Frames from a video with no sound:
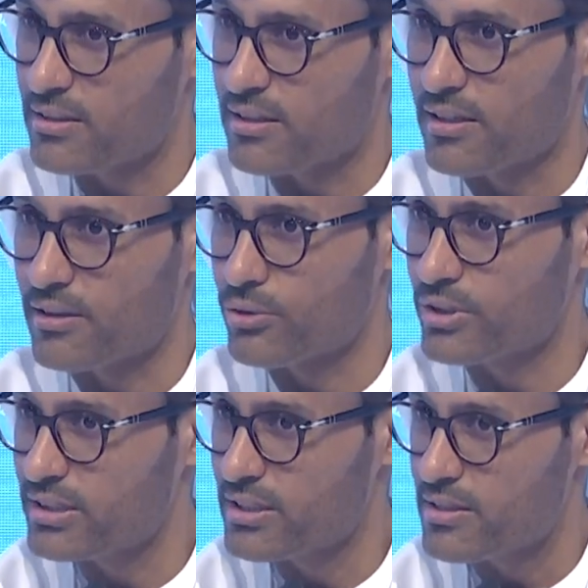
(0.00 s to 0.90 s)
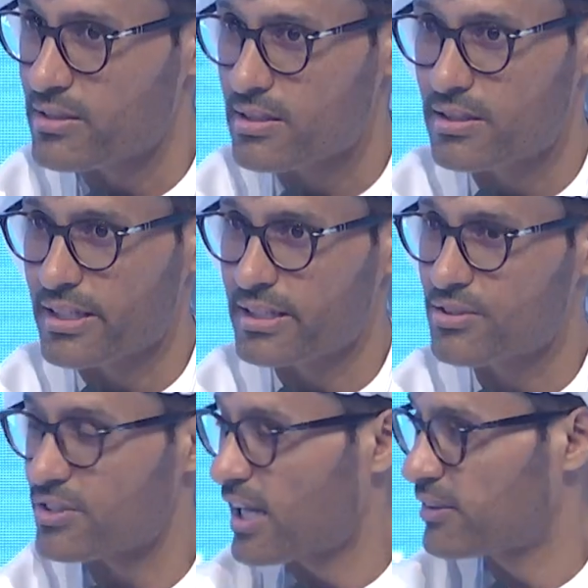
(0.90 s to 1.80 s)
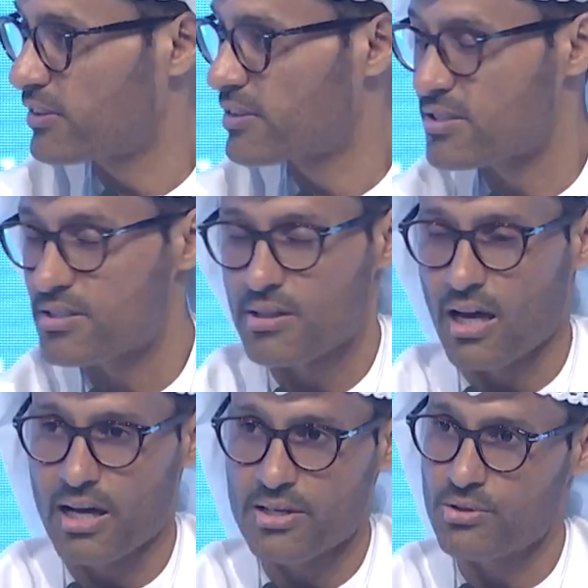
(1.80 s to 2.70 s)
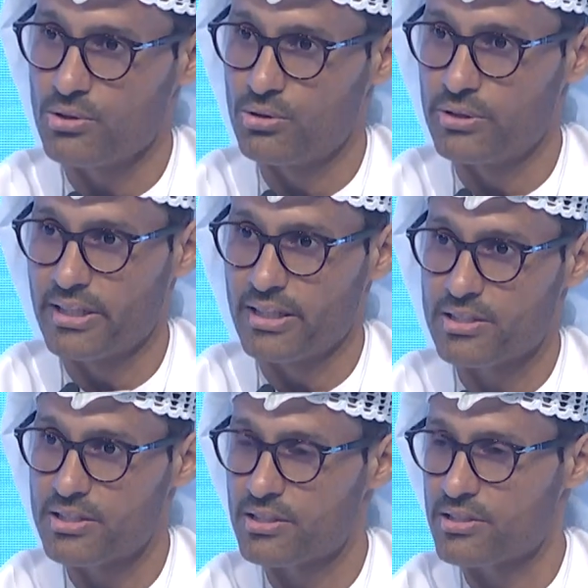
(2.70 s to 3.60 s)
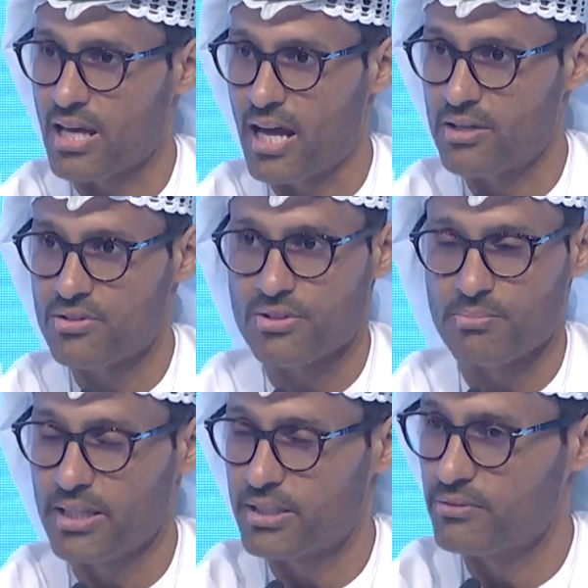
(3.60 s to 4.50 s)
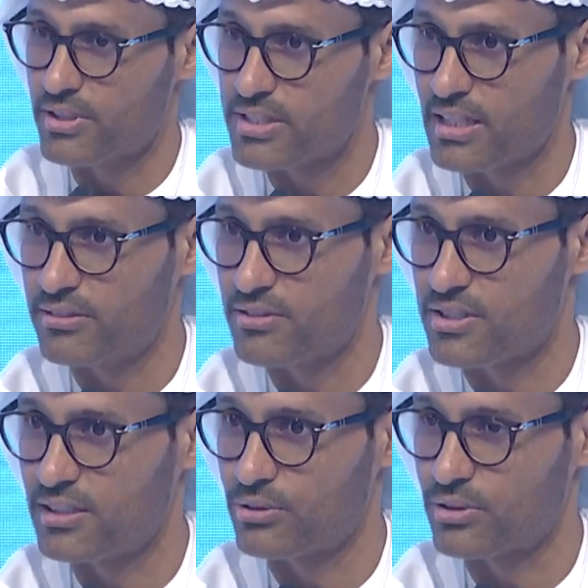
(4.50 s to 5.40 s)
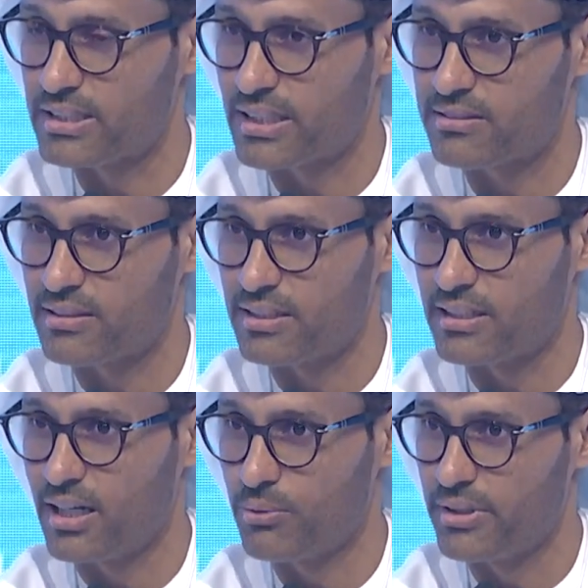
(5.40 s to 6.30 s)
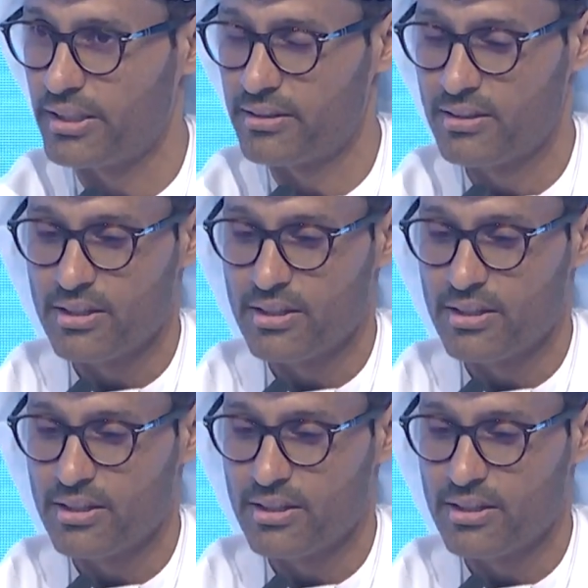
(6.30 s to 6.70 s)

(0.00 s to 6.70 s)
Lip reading: There are already great standards, ISO, NIST, SANS, many of the standards that are already actually out there.